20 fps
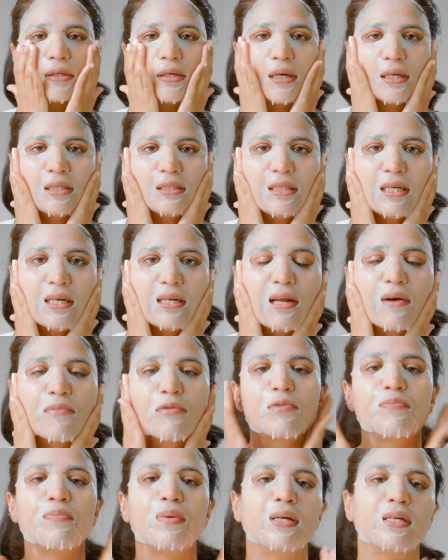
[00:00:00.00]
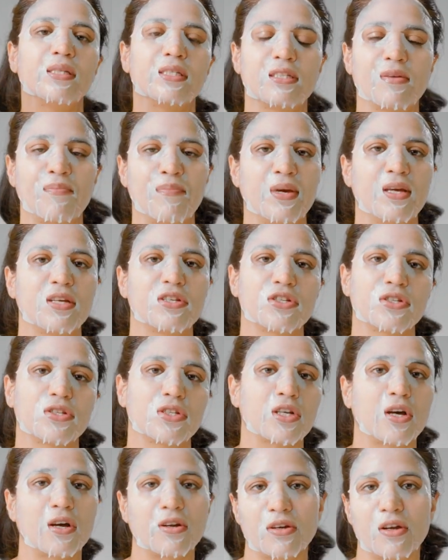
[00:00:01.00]
And then I would place the
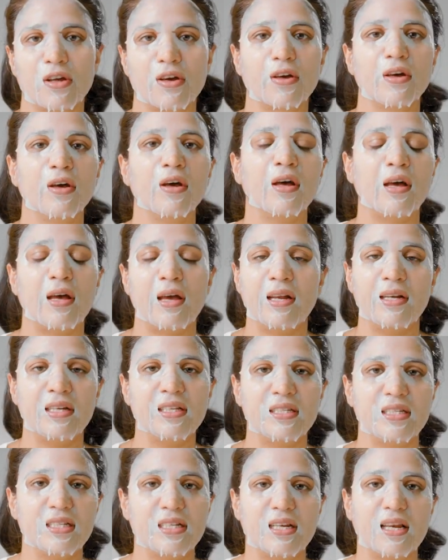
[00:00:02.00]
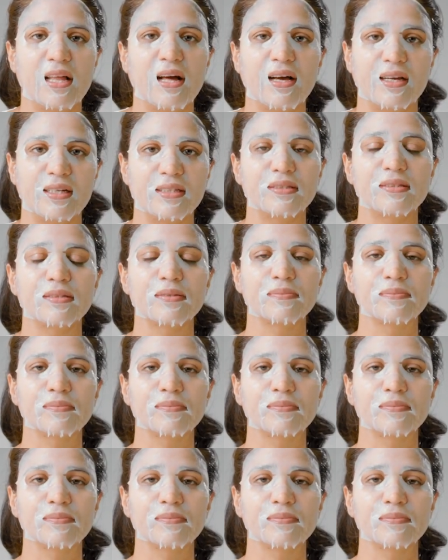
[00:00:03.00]
patient under LED light.